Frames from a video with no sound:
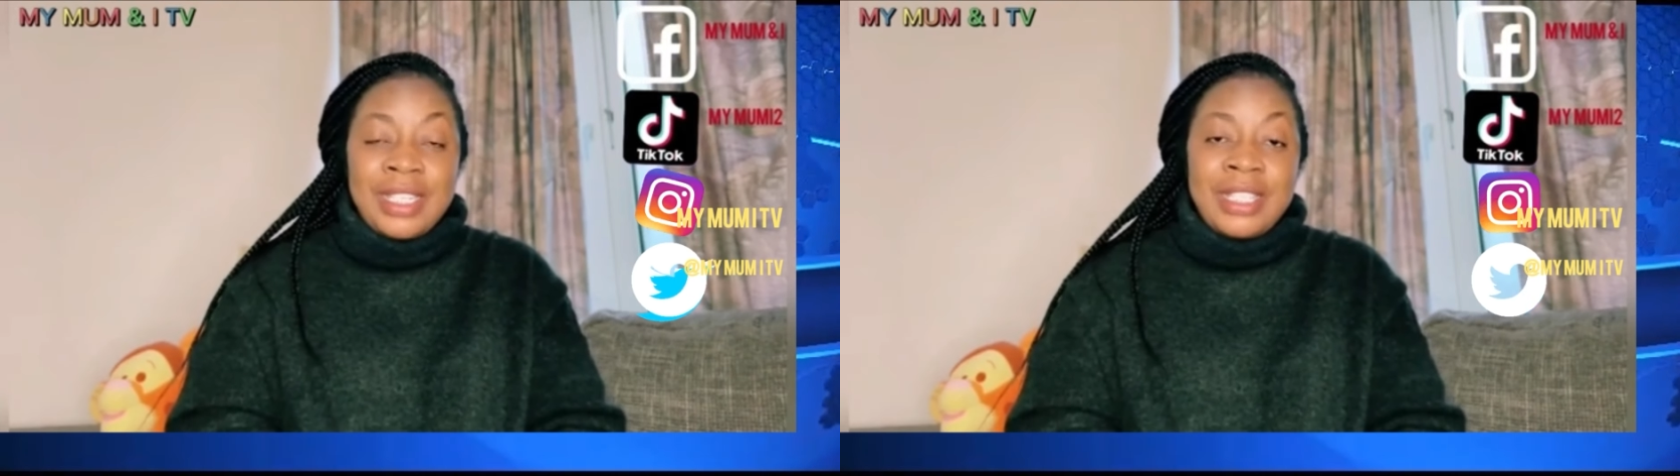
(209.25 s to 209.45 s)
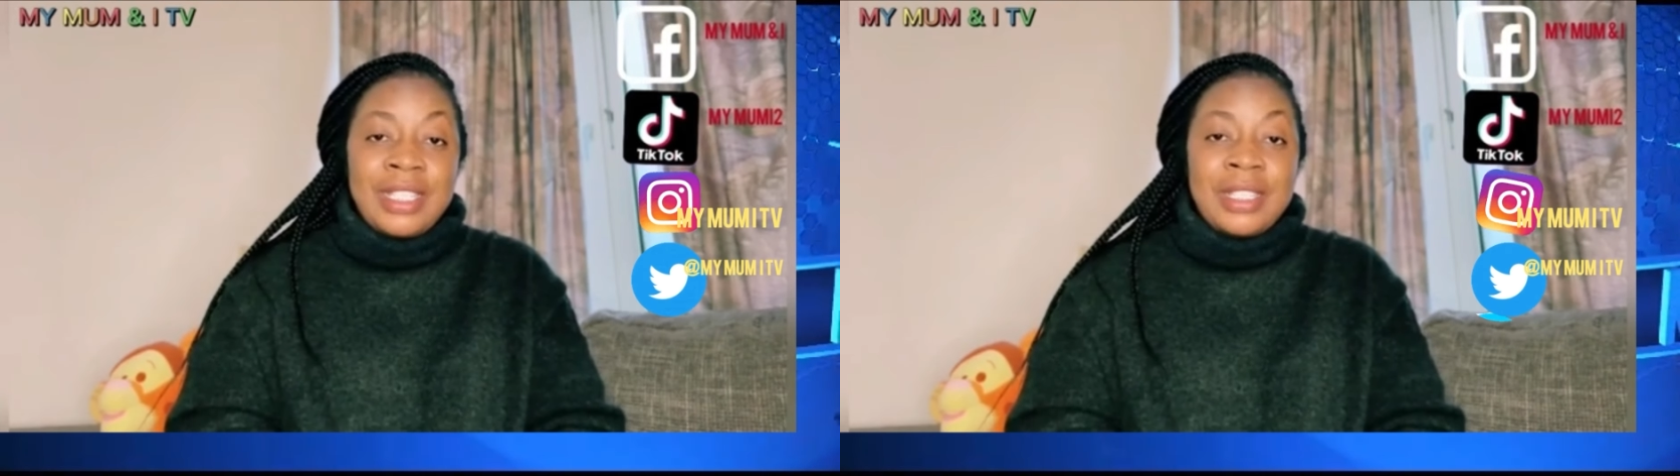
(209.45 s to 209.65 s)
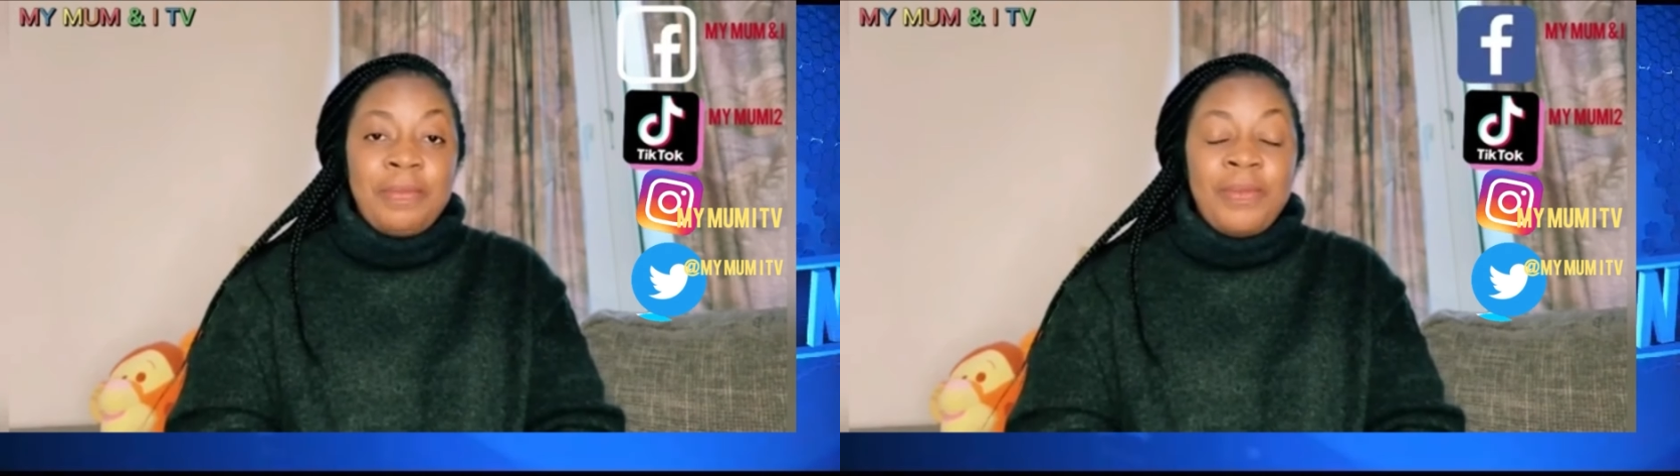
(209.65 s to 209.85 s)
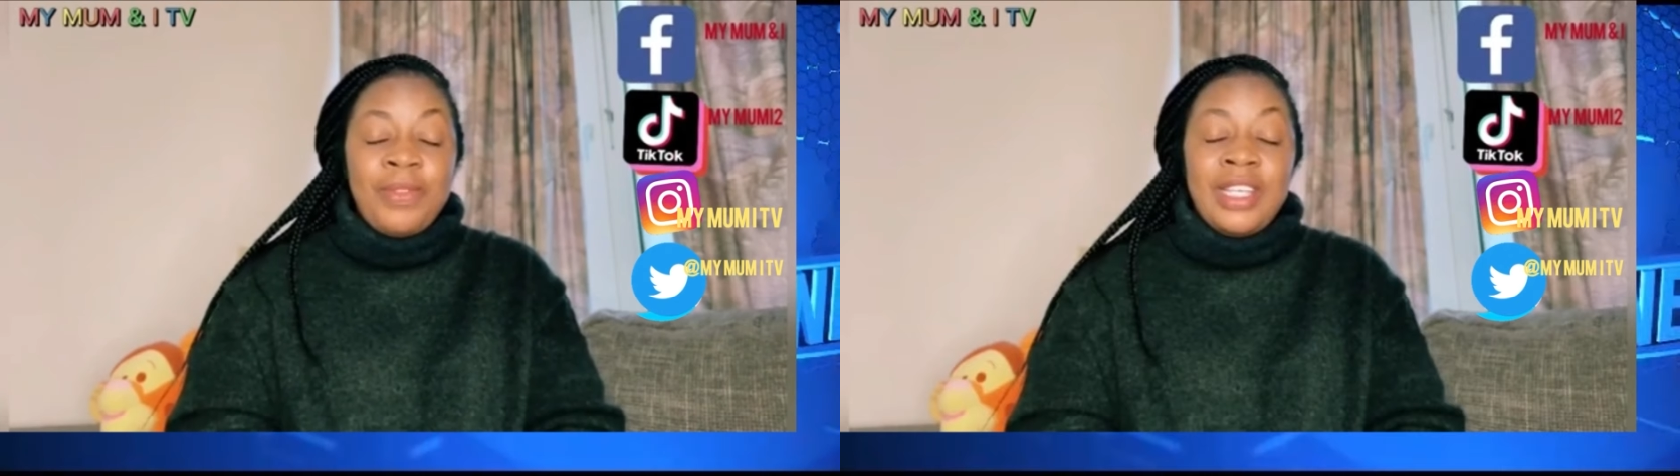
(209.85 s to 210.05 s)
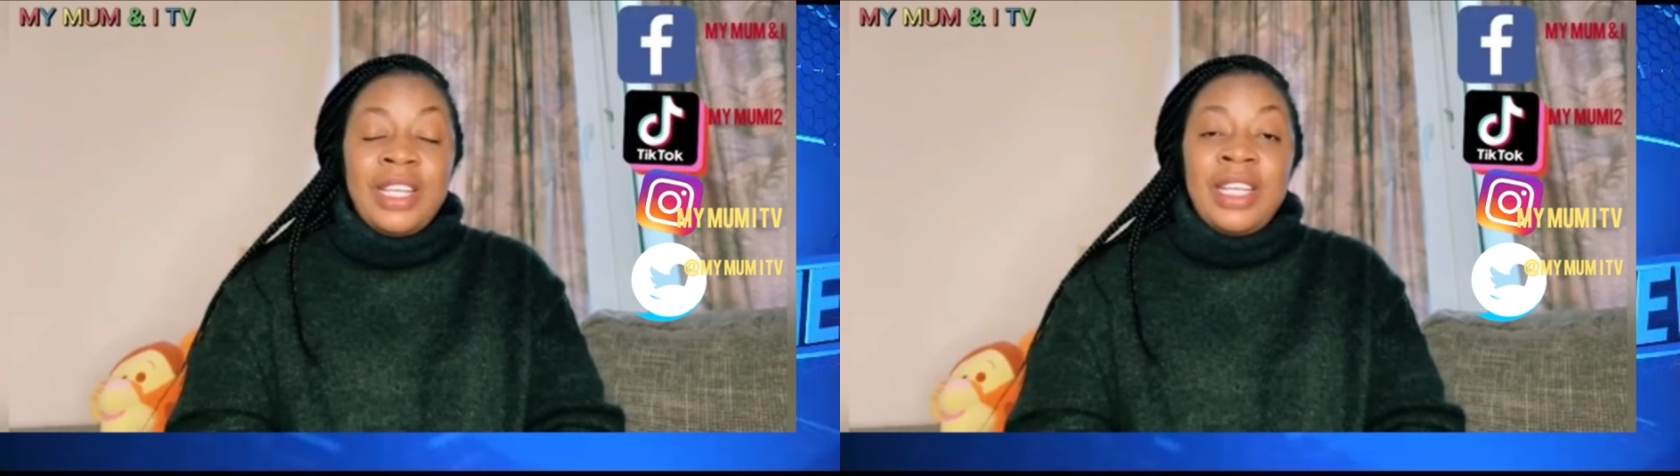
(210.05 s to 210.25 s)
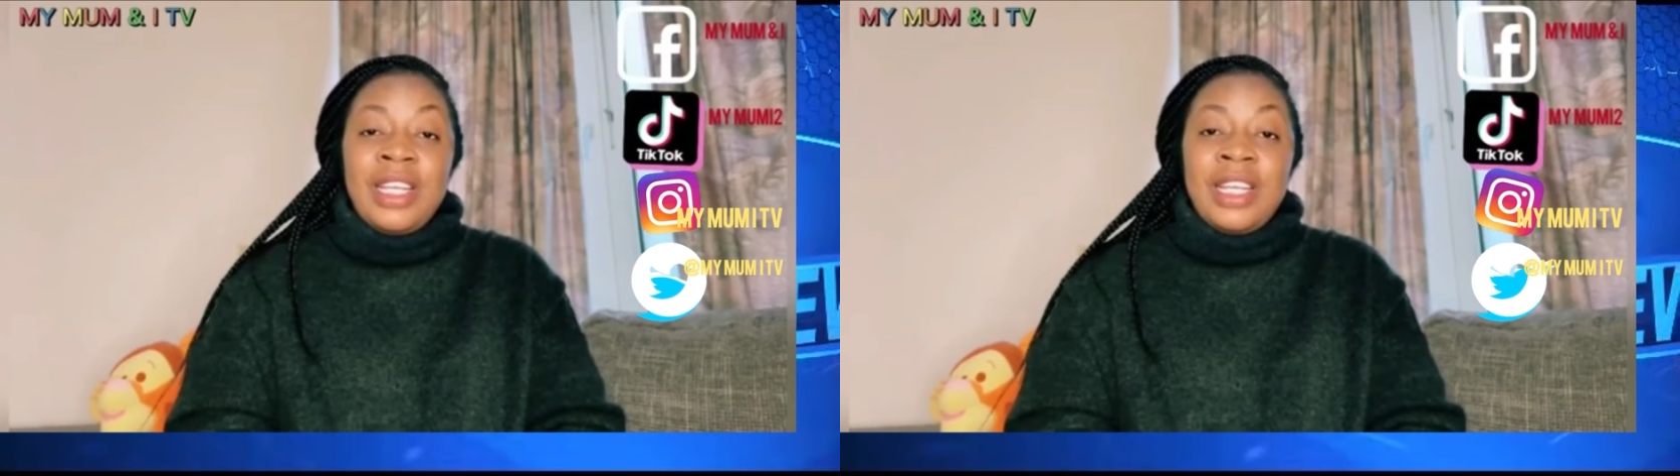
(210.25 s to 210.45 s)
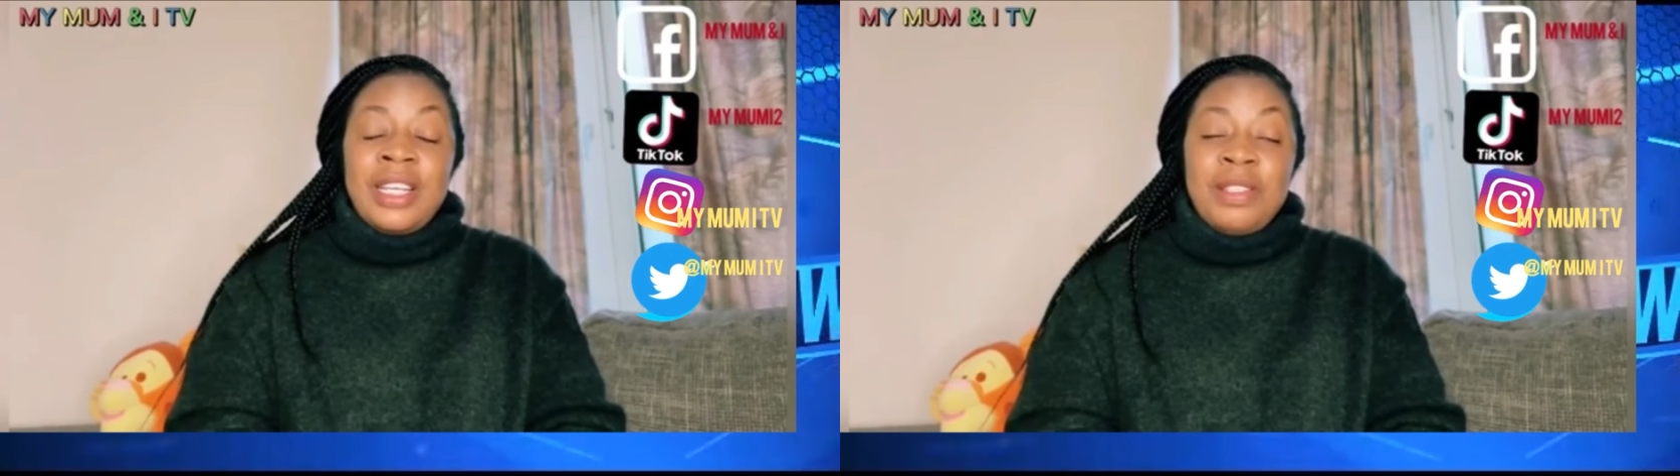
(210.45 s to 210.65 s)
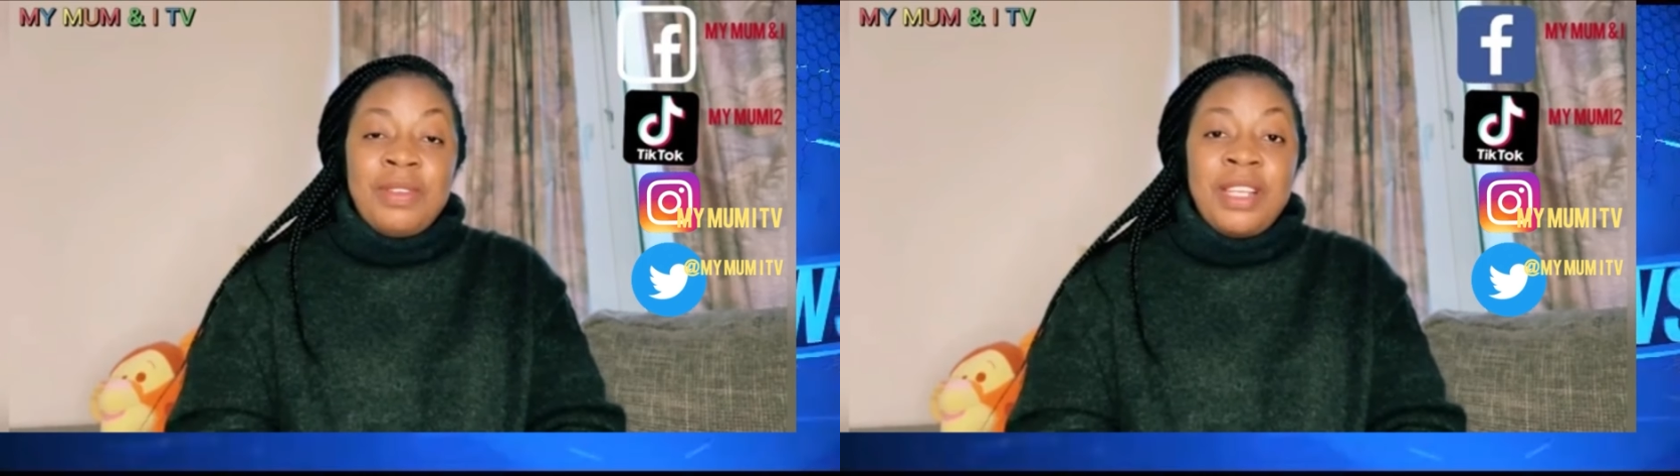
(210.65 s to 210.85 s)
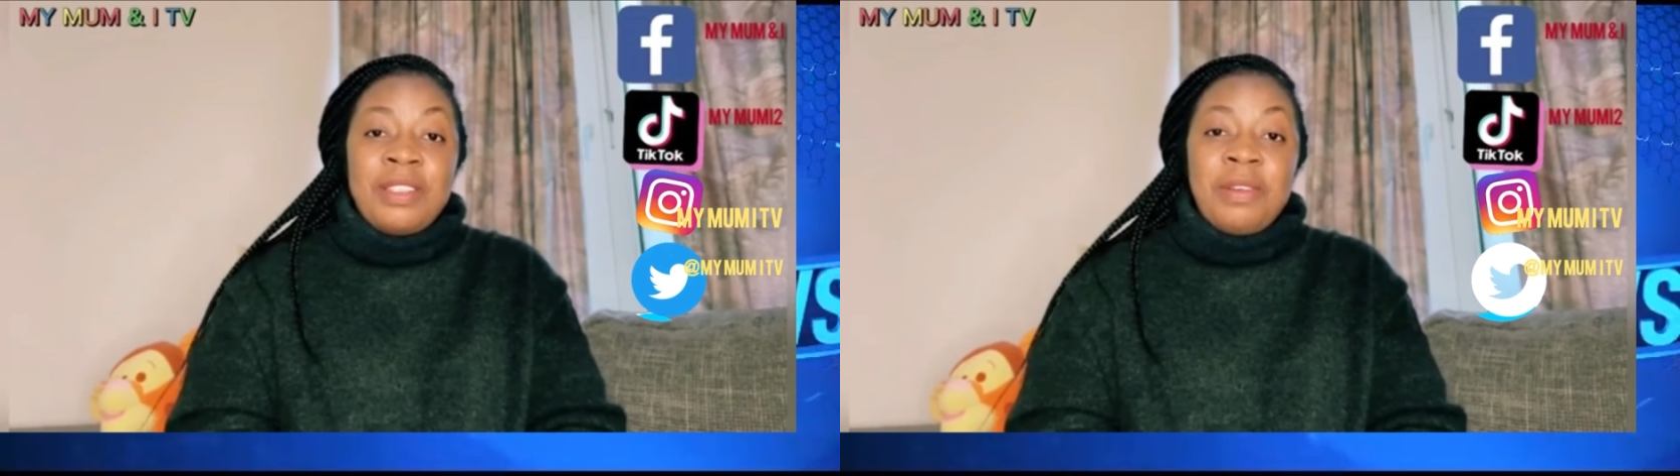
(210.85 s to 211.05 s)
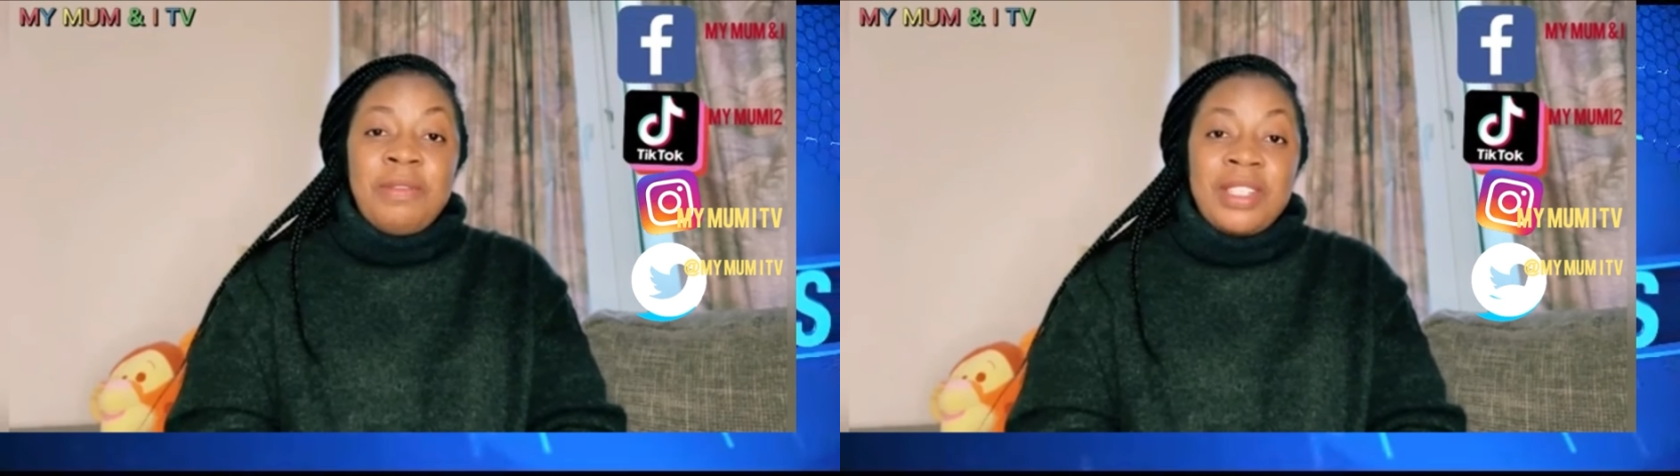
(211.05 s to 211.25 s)
more trending news.
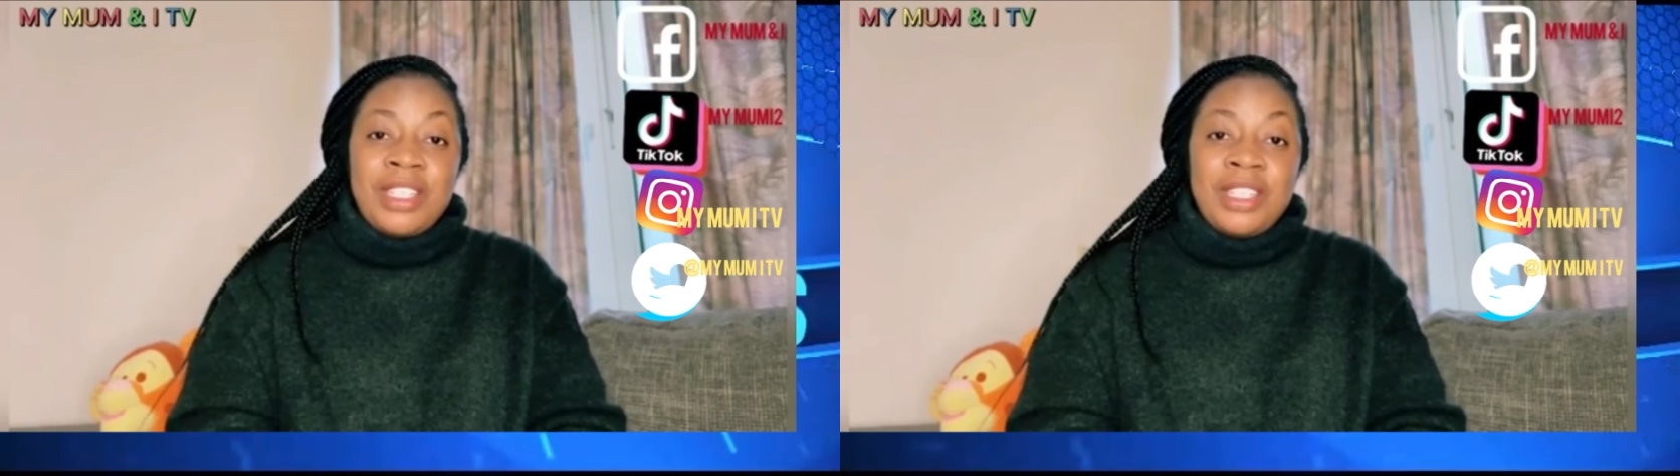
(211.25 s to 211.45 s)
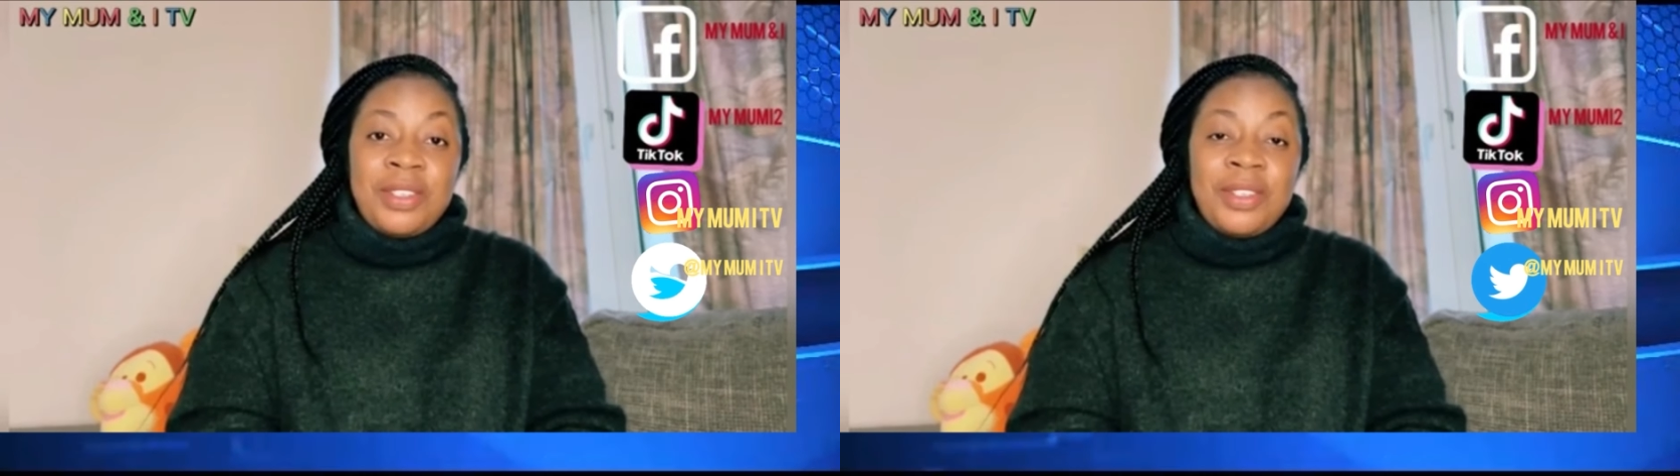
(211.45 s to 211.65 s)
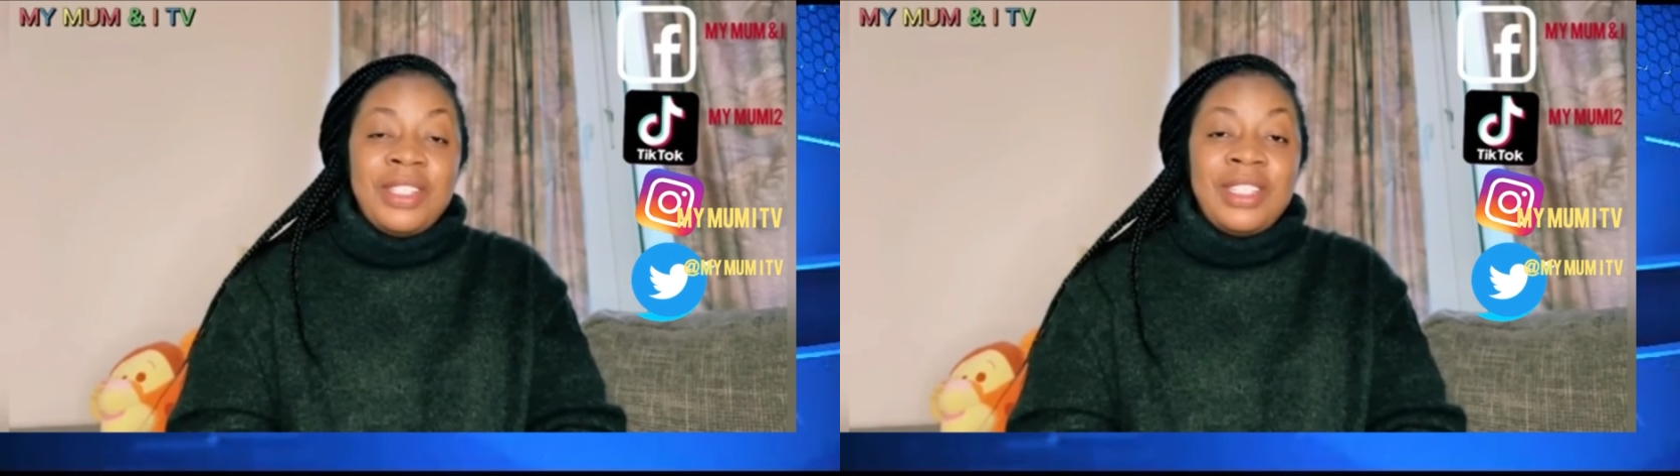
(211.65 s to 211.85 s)
Bye.